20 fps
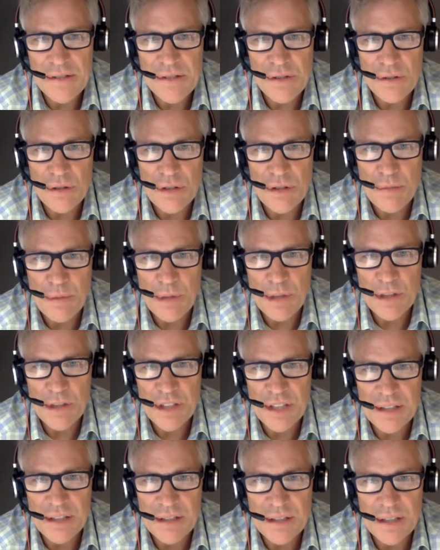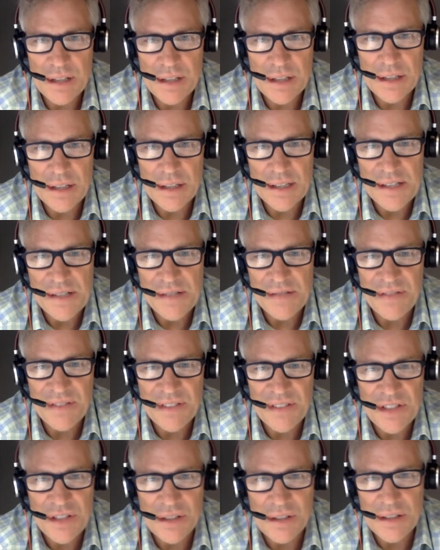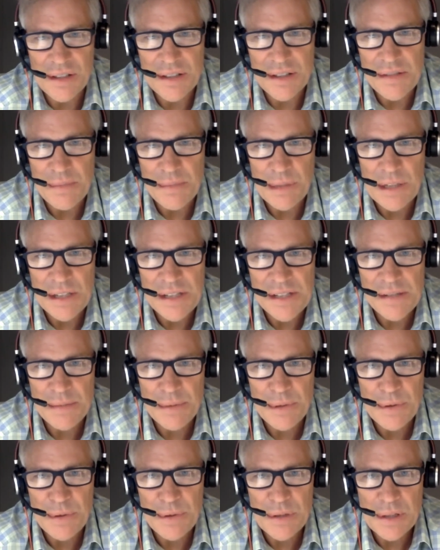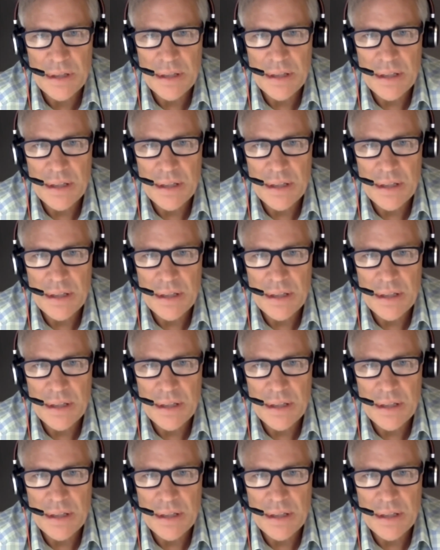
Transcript: search project done as efficiently as possible.